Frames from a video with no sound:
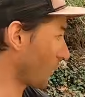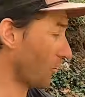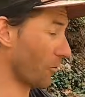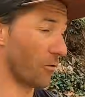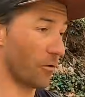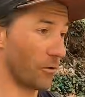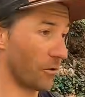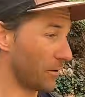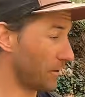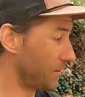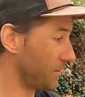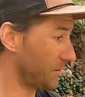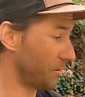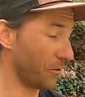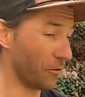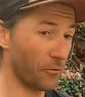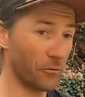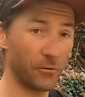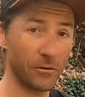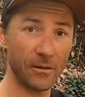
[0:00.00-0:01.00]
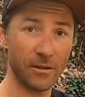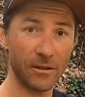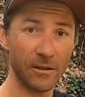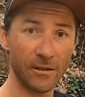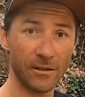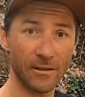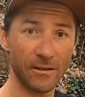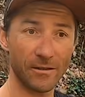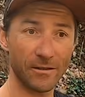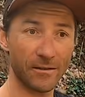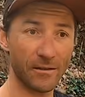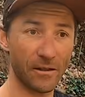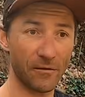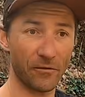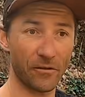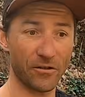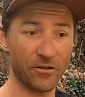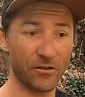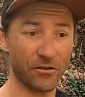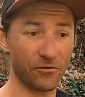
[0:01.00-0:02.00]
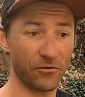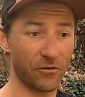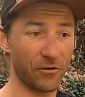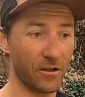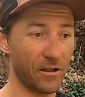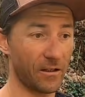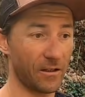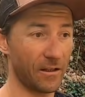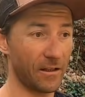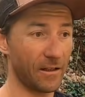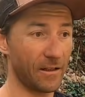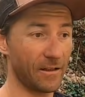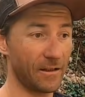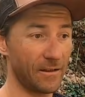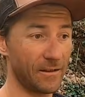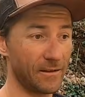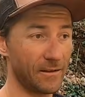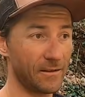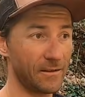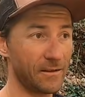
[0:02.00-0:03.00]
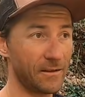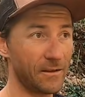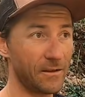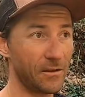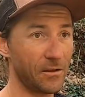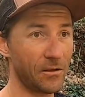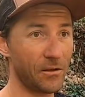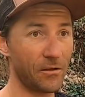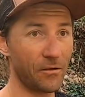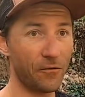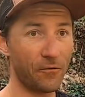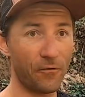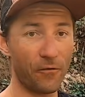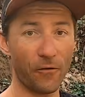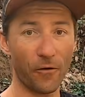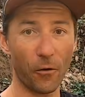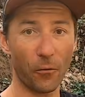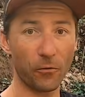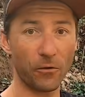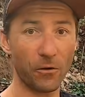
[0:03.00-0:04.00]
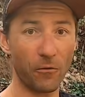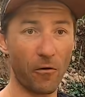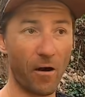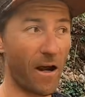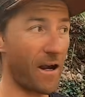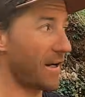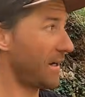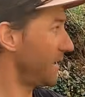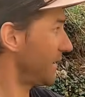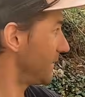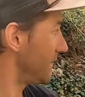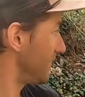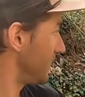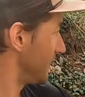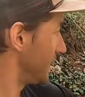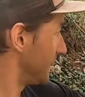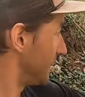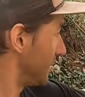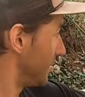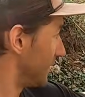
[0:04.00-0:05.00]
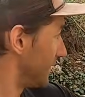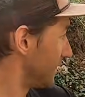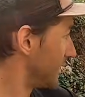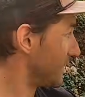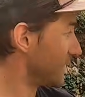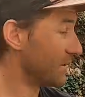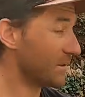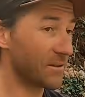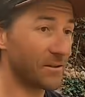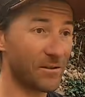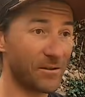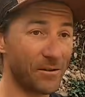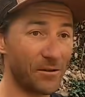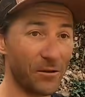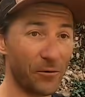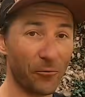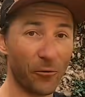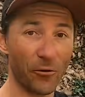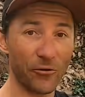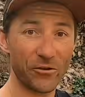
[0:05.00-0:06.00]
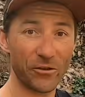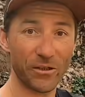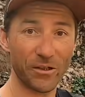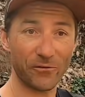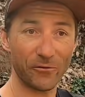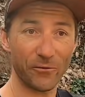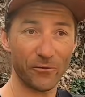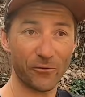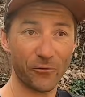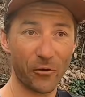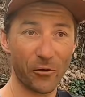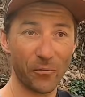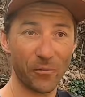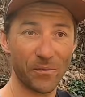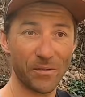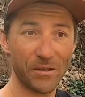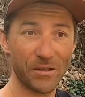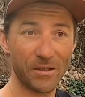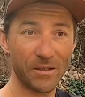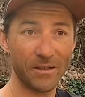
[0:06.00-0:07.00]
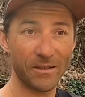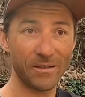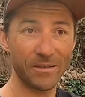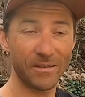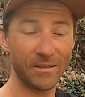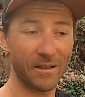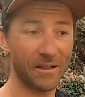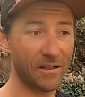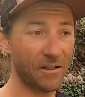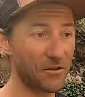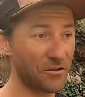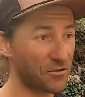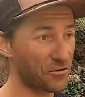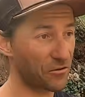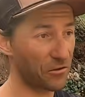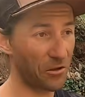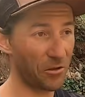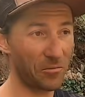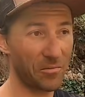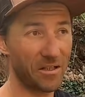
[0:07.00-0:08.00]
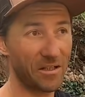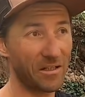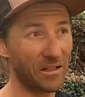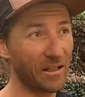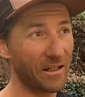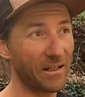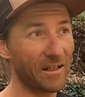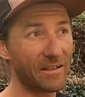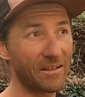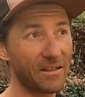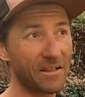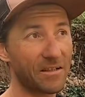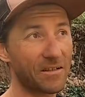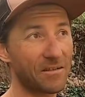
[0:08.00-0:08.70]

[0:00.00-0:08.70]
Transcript: or if it's just gonna like float away, the water level drops, and it's just gonna be like